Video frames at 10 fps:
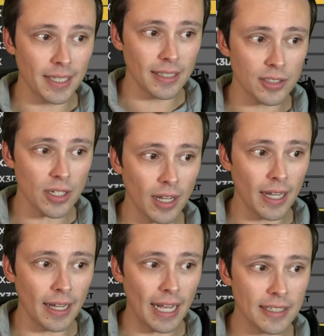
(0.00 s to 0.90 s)
it is
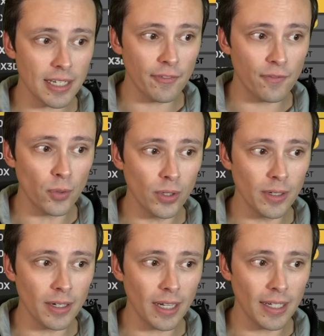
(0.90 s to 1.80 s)
uh, has a
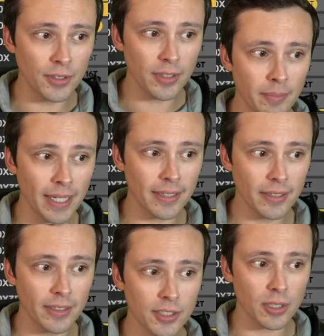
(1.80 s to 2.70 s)
400
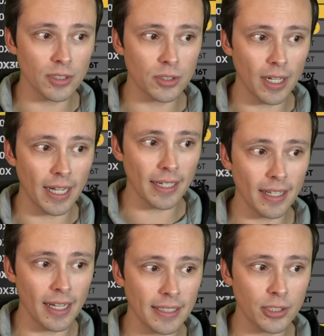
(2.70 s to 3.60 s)
megahertz uh,
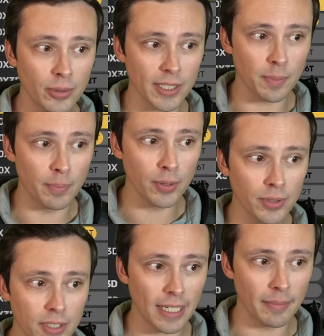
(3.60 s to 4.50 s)
cut to its
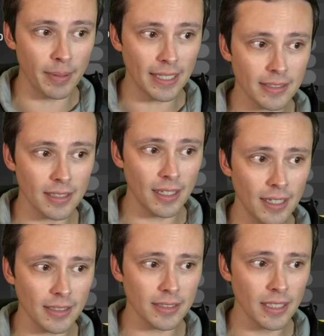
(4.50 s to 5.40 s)
boost and base
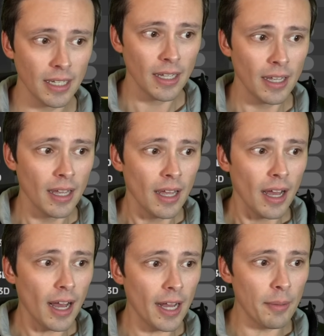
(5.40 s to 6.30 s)
clocks
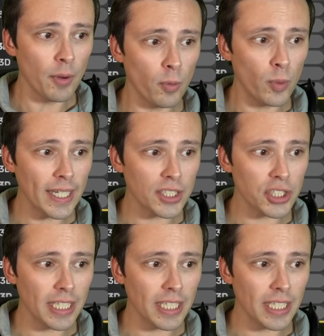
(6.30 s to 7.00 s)
um, which